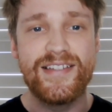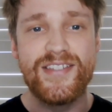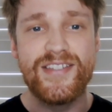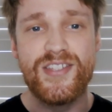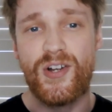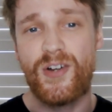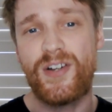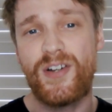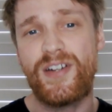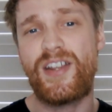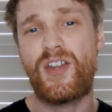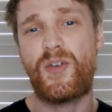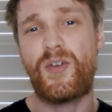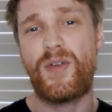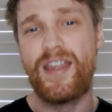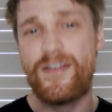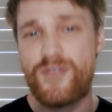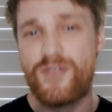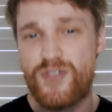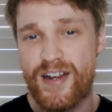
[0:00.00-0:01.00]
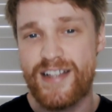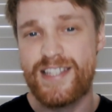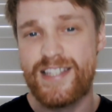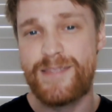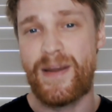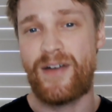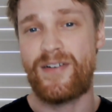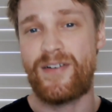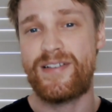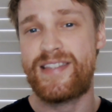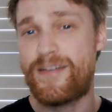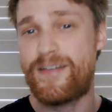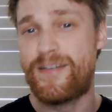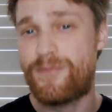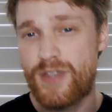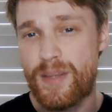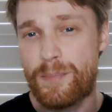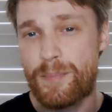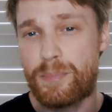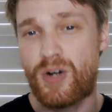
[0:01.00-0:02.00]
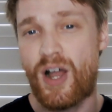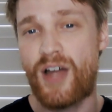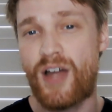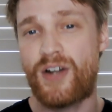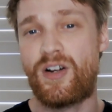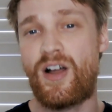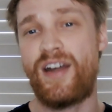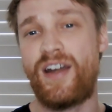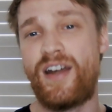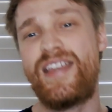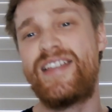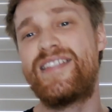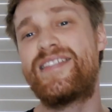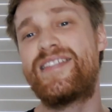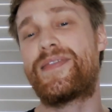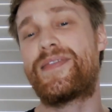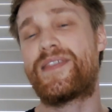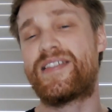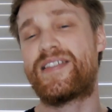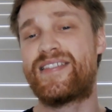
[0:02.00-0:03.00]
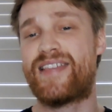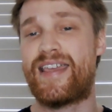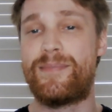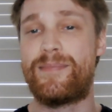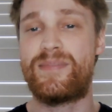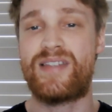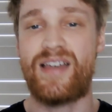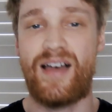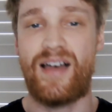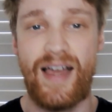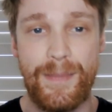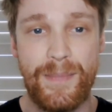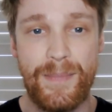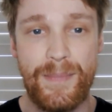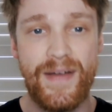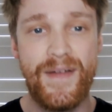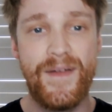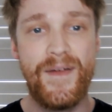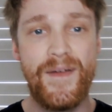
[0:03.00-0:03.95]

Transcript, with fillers: a certain degree of transparency for the broader audience at the same time.